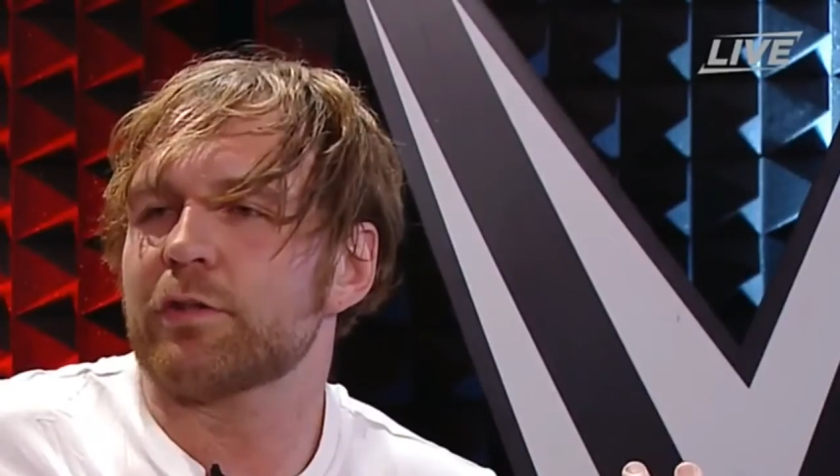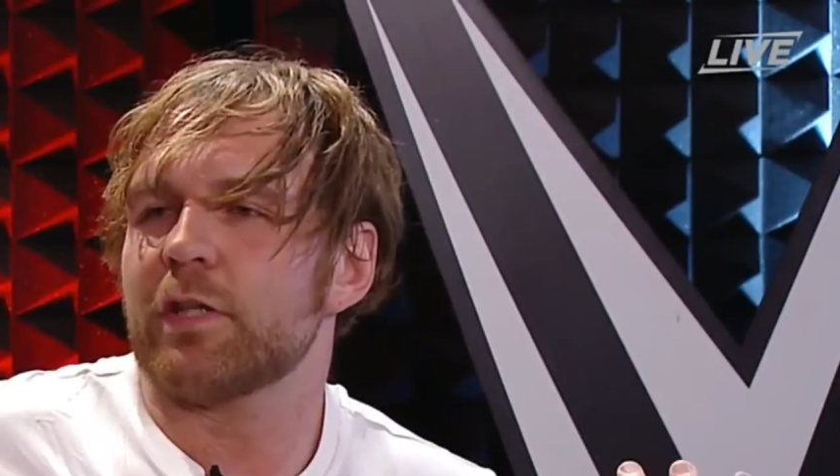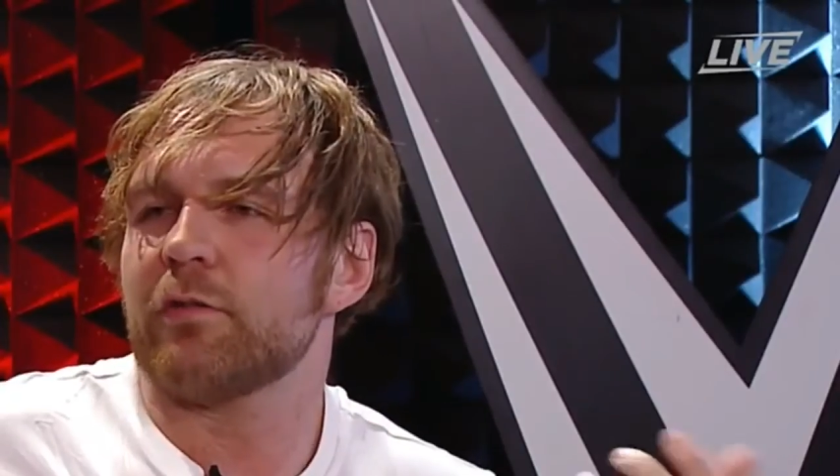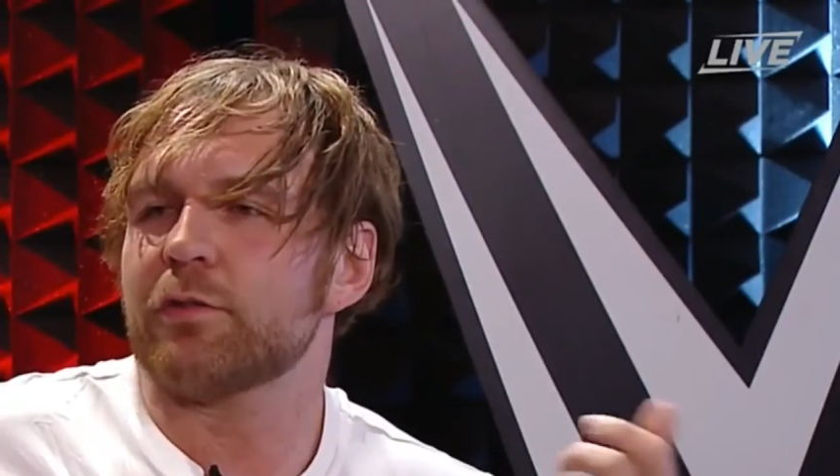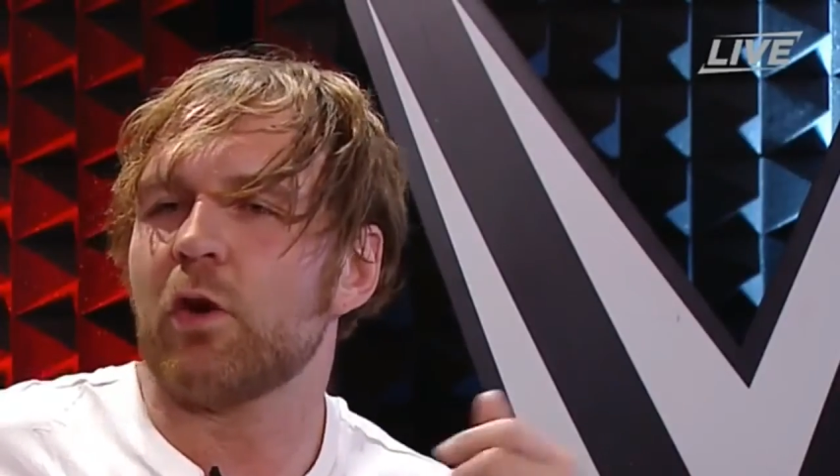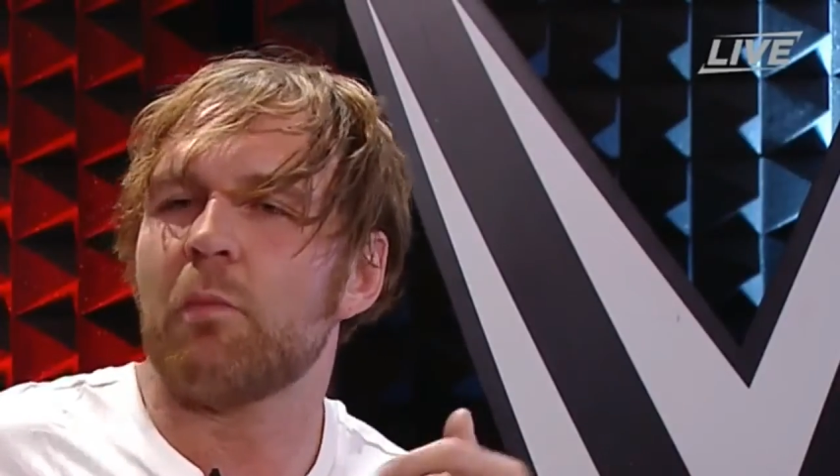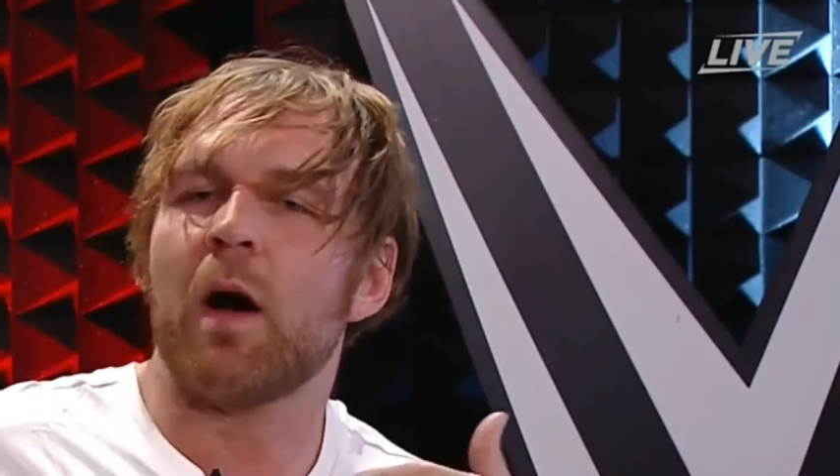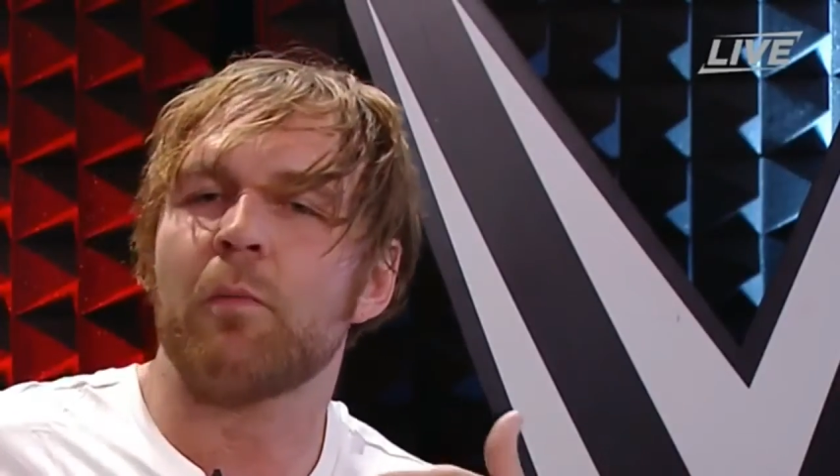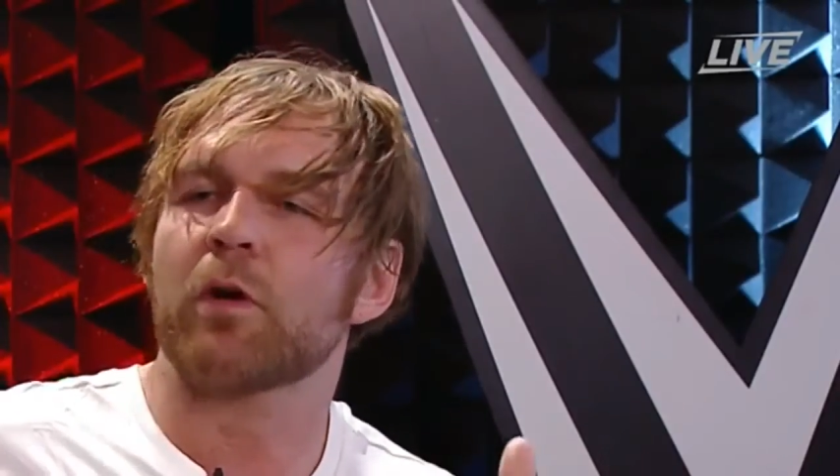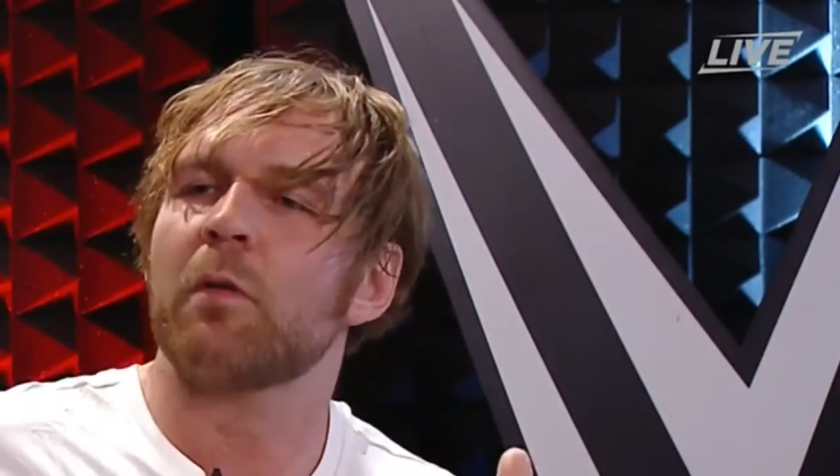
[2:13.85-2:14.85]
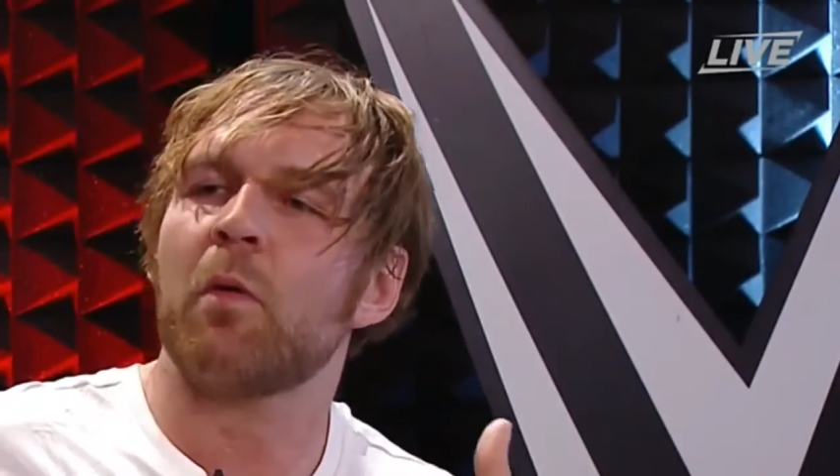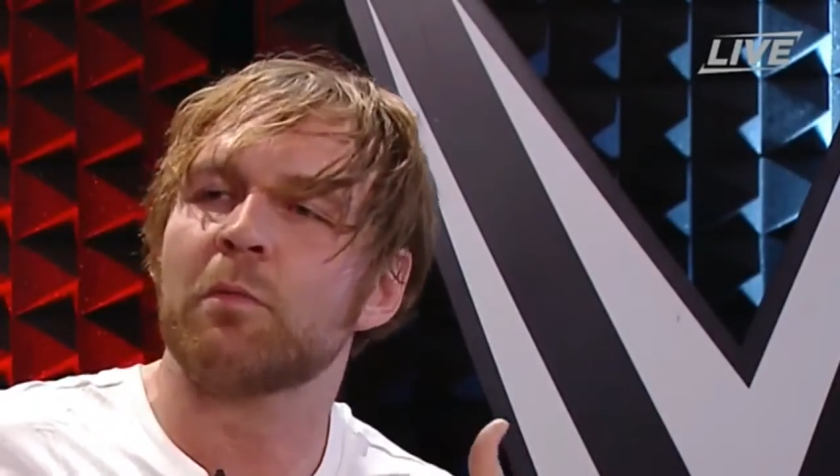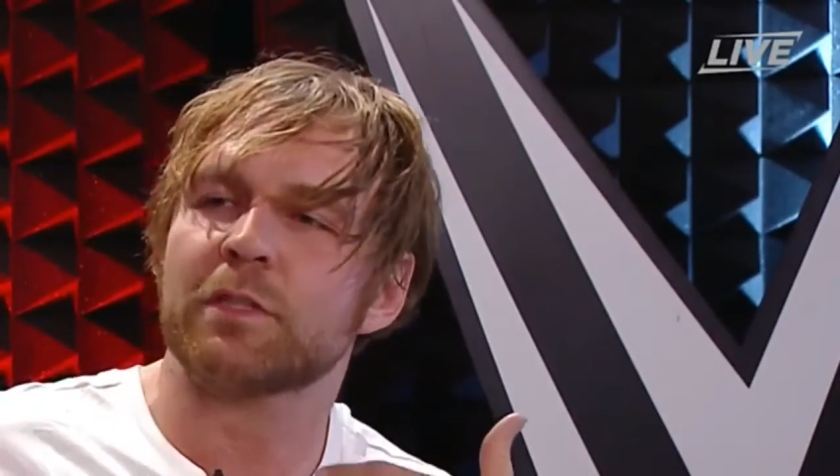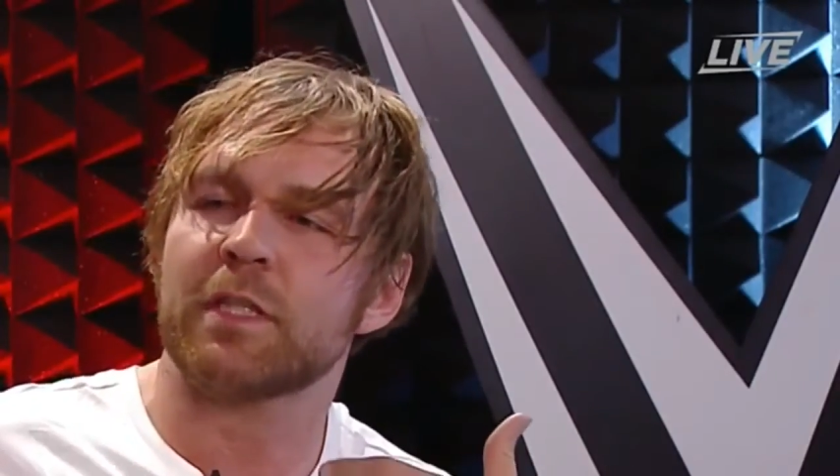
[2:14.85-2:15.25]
You know, my mom would come home and sleep all